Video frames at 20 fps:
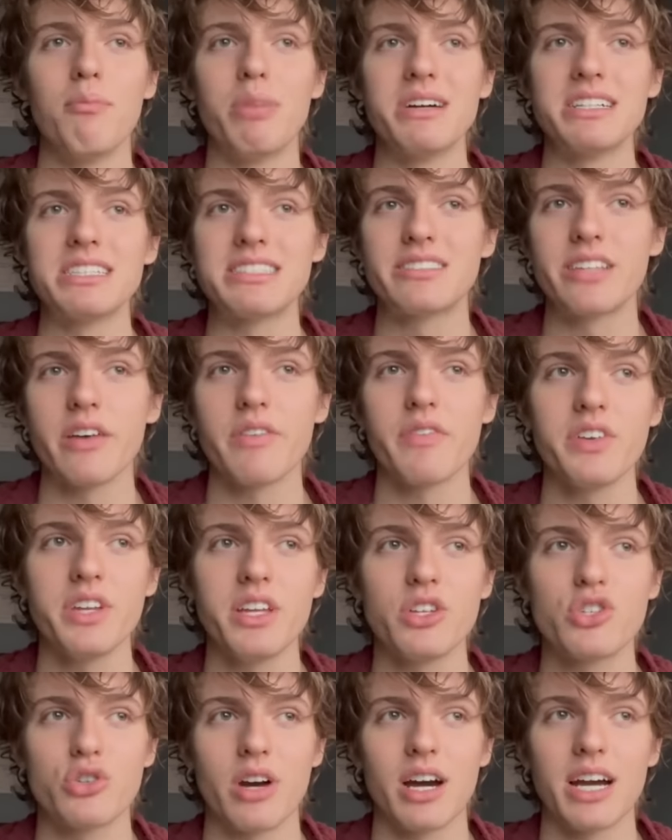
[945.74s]
But
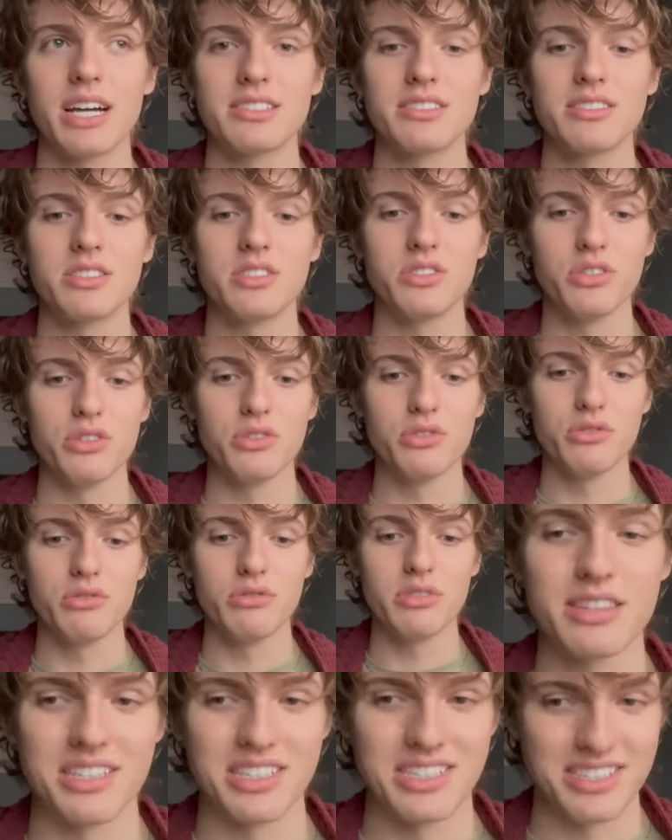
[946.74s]
Stephanie tries to
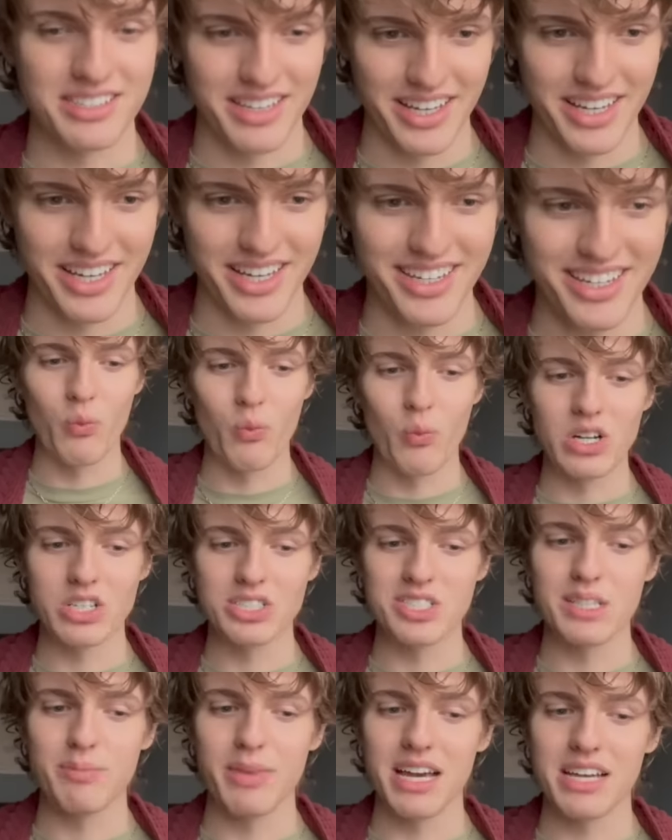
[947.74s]
do this thing where
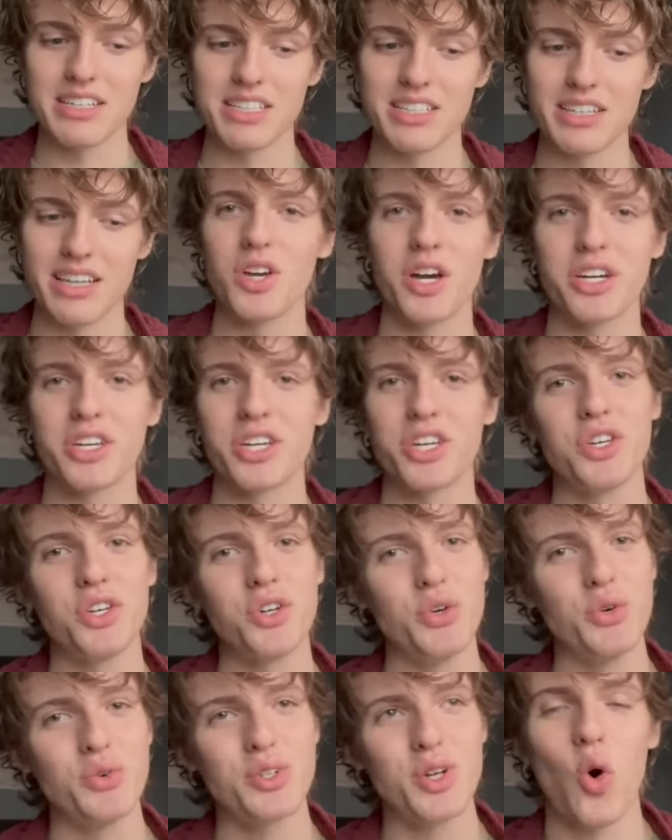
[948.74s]
she makes it like a
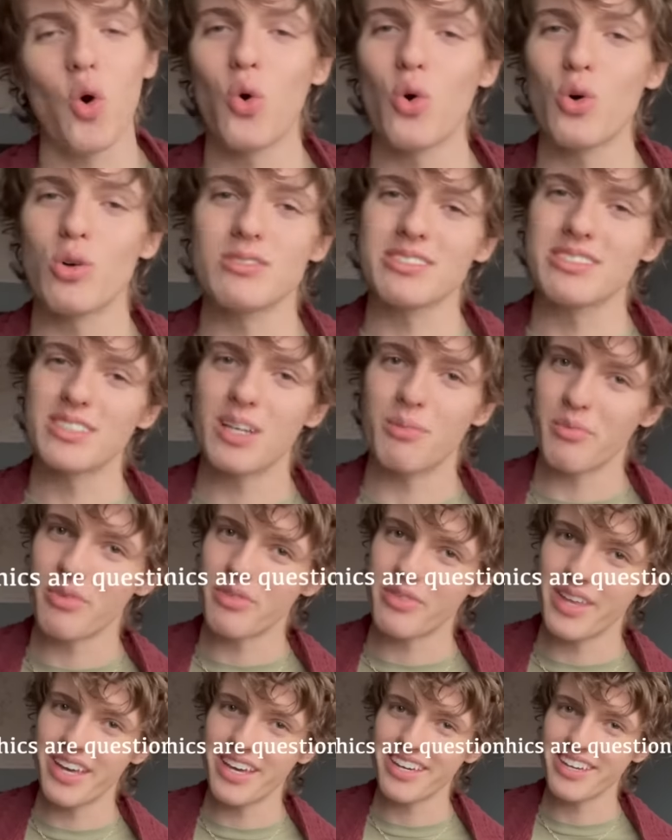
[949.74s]
cute, wholesome
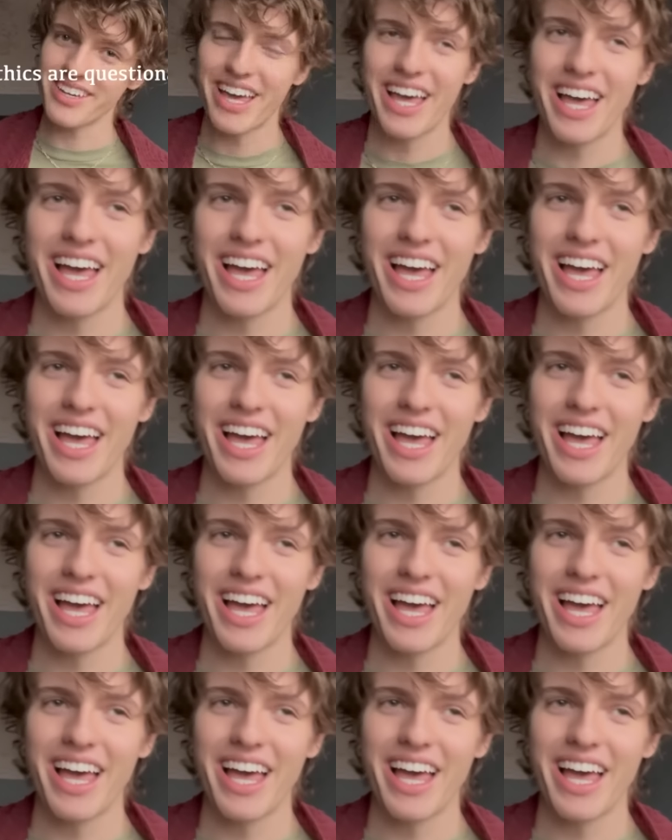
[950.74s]
thing.